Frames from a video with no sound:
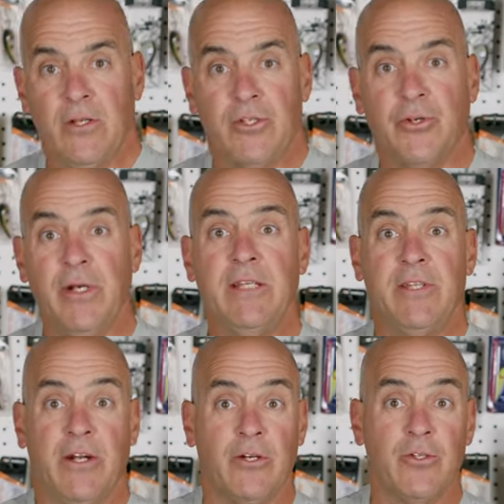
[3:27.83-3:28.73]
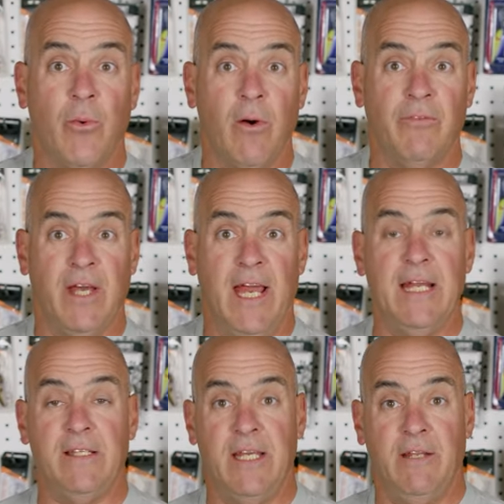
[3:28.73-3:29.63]
trees that are 12 to
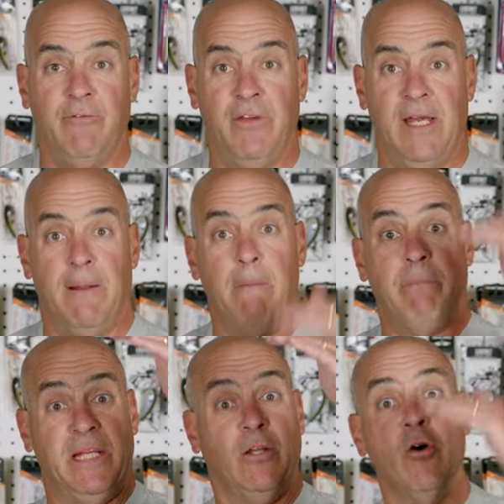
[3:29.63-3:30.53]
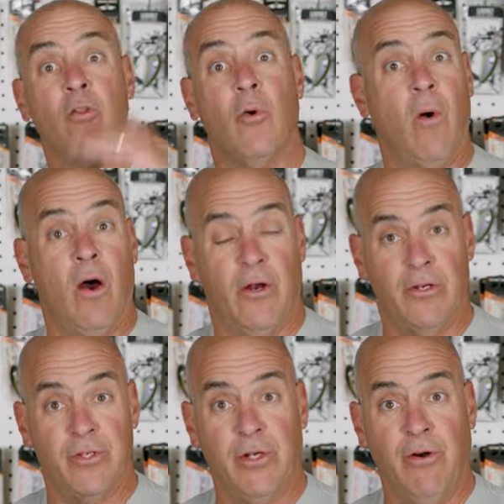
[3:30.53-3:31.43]
18 feet below the
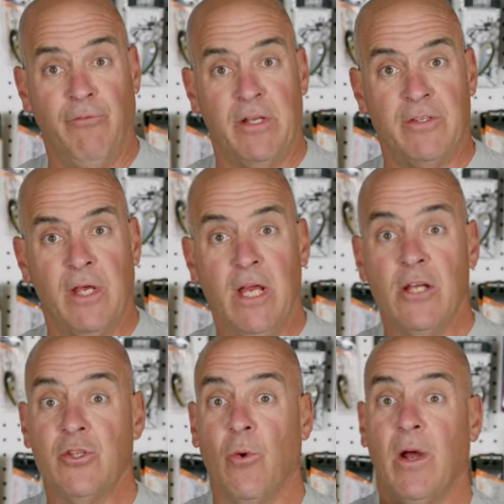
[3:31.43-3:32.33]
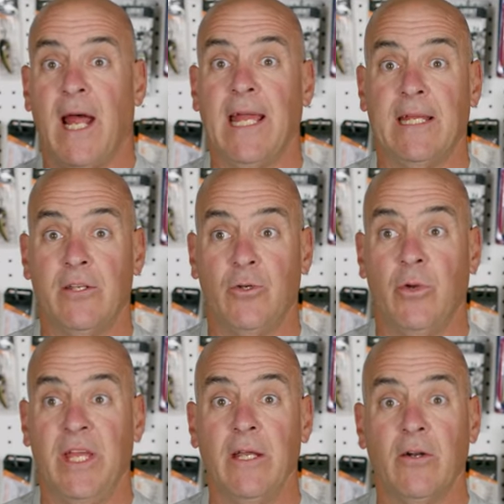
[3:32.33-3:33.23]
water surface. So what I can
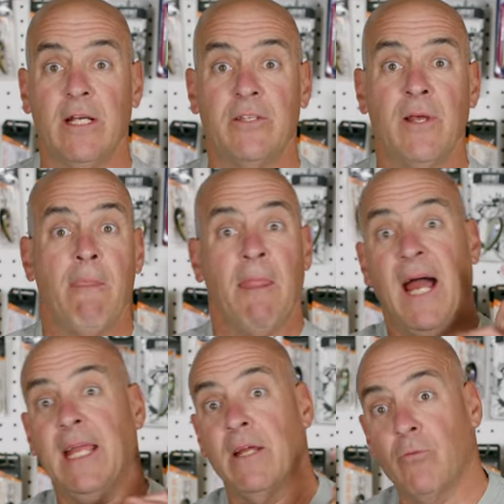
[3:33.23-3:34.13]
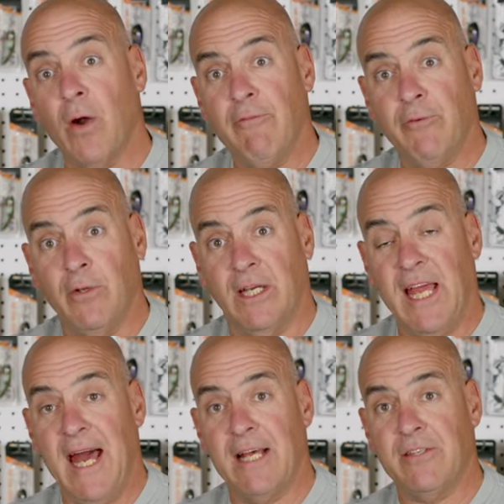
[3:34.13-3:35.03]
do here is I can rifle a
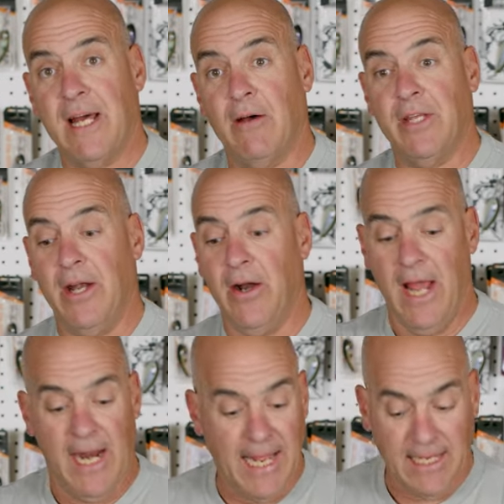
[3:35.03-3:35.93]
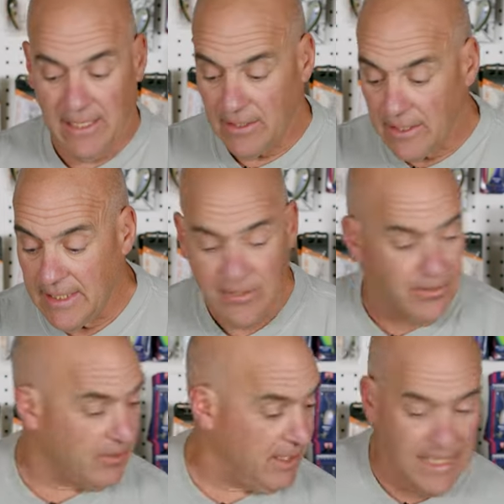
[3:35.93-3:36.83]
cast out there and I can
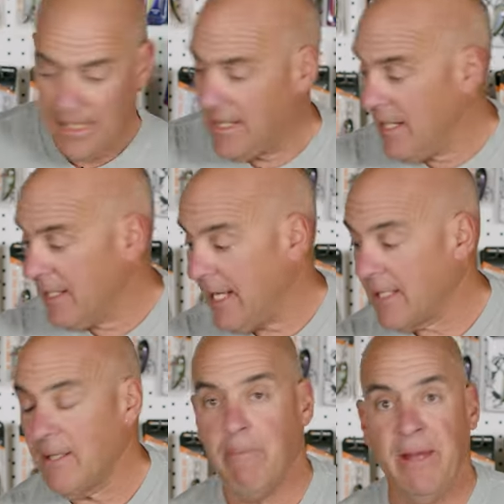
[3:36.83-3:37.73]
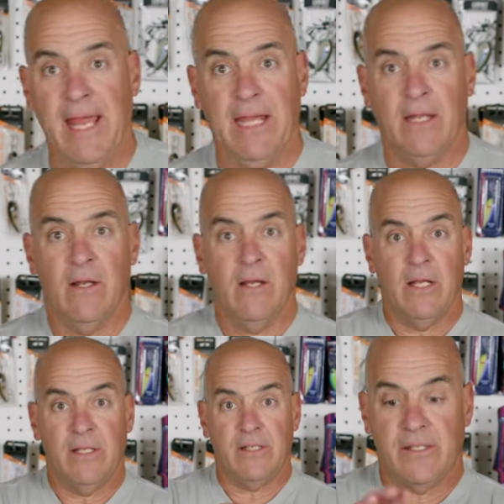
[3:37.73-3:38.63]
literally get the bait
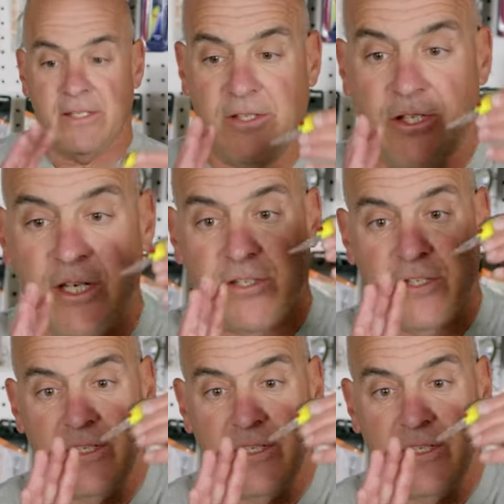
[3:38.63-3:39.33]
just